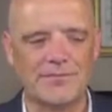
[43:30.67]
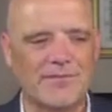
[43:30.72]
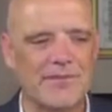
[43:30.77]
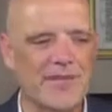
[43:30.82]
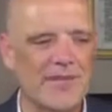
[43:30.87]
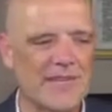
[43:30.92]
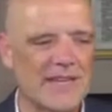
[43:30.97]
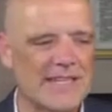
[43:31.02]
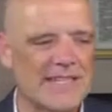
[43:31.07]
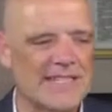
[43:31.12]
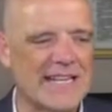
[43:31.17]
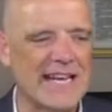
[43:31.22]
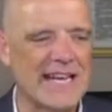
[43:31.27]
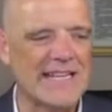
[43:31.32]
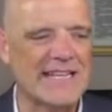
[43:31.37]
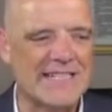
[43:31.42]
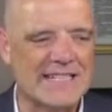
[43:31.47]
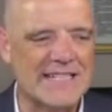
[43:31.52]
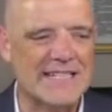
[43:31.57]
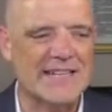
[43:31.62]
they
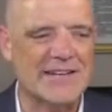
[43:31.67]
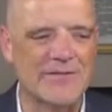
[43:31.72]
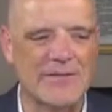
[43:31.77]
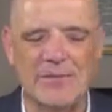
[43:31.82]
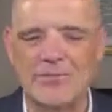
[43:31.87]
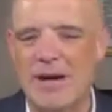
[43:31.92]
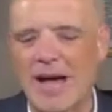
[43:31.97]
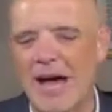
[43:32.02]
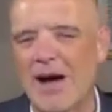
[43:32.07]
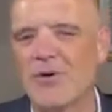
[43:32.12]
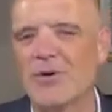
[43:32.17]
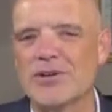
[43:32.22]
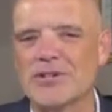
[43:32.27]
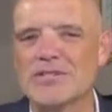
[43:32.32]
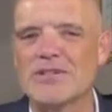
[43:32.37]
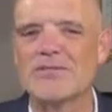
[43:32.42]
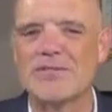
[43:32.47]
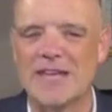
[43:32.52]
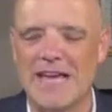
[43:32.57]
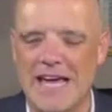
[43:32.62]
tasted of the powers
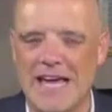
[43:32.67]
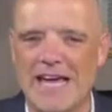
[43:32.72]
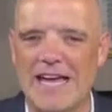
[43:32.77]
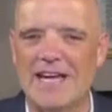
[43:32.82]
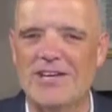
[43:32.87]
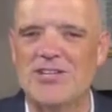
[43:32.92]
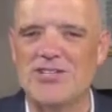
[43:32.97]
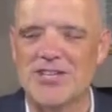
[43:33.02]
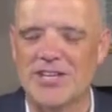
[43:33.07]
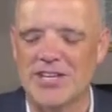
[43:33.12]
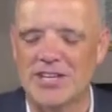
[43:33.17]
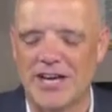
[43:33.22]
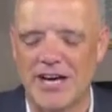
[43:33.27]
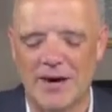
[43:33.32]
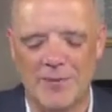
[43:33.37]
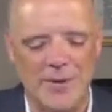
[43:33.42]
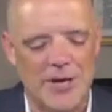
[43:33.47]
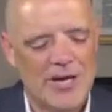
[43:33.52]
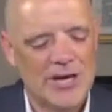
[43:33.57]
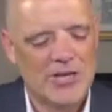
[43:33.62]
of the age to
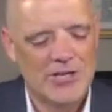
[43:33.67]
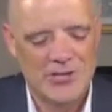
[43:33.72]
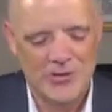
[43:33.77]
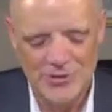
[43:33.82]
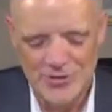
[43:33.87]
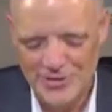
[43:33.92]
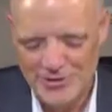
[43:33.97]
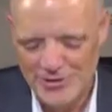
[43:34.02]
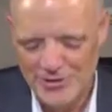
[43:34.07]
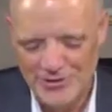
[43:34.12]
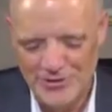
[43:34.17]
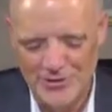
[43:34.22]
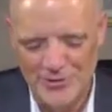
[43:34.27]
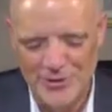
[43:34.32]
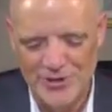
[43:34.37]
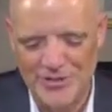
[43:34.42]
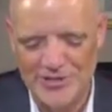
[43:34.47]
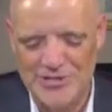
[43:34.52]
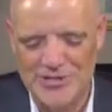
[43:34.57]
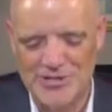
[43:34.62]
come. You can do a
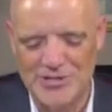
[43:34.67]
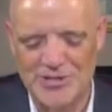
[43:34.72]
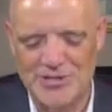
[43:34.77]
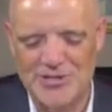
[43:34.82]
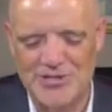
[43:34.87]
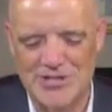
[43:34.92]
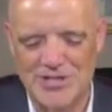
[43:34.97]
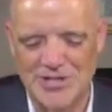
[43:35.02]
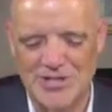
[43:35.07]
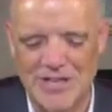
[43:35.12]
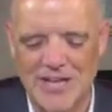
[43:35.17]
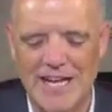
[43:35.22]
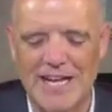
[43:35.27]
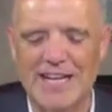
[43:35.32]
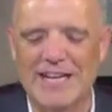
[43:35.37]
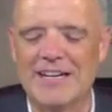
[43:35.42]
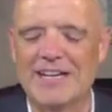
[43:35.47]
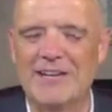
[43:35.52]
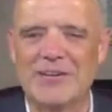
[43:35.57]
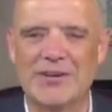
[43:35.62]
word search and look at
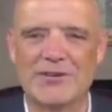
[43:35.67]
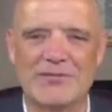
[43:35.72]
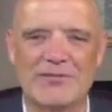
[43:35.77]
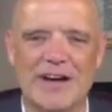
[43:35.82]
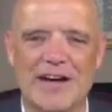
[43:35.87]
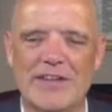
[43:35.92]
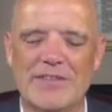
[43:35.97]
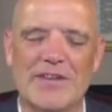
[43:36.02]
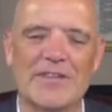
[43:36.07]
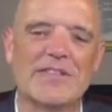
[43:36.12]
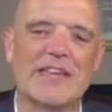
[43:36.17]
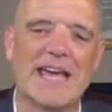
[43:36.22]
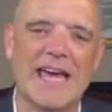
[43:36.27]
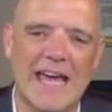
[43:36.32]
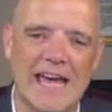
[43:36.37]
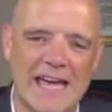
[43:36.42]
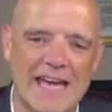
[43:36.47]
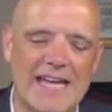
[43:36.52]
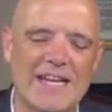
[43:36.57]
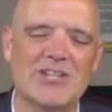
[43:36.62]
it, and you'll find that the
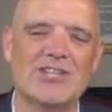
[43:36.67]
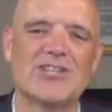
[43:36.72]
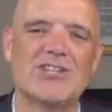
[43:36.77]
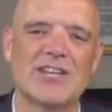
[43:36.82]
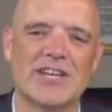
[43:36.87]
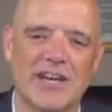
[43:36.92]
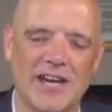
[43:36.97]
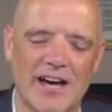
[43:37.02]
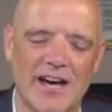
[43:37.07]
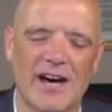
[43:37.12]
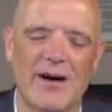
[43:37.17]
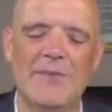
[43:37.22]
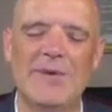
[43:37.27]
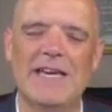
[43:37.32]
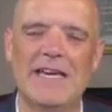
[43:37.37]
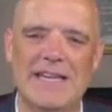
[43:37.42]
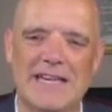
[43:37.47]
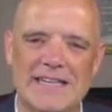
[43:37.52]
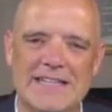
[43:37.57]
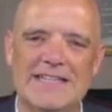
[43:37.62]
age to come
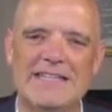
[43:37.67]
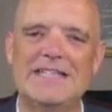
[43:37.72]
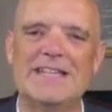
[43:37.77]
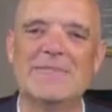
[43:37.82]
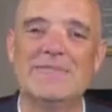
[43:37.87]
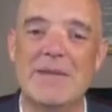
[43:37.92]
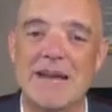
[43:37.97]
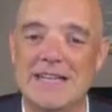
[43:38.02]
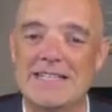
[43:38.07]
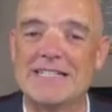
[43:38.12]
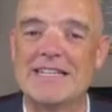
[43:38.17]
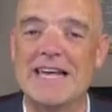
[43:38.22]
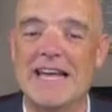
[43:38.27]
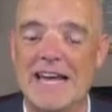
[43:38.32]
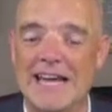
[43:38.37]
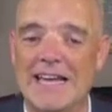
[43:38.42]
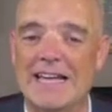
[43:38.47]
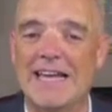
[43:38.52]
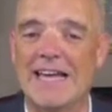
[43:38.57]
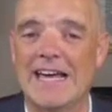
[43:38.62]
is the
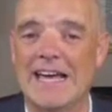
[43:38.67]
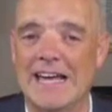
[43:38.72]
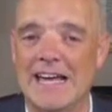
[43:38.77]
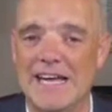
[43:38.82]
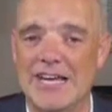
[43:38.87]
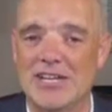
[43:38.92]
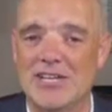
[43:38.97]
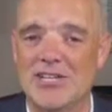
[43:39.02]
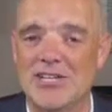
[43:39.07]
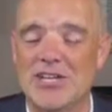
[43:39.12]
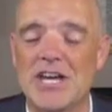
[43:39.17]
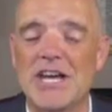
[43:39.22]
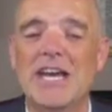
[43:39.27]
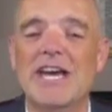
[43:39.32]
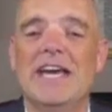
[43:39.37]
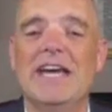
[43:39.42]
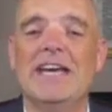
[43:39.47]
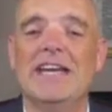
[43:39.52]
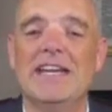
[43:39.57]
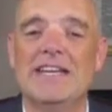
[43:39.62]
messianic age.
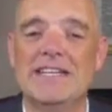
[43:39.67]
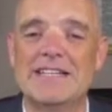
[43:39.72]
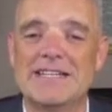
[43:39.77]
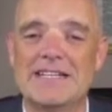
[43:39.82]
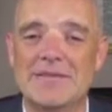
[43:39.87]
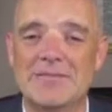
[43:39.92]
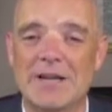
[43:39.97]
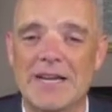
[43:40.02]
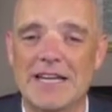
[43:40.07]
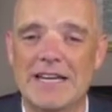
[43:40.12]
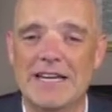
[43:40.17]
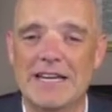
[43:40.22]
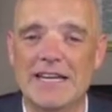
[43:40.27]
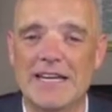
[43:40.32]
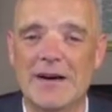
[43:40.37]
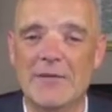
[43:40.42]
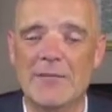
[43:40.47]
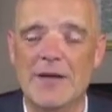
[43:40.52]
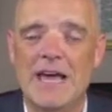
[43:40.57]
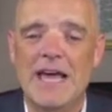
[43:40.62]
It is the
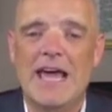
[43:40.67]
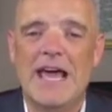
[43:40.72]
millennium.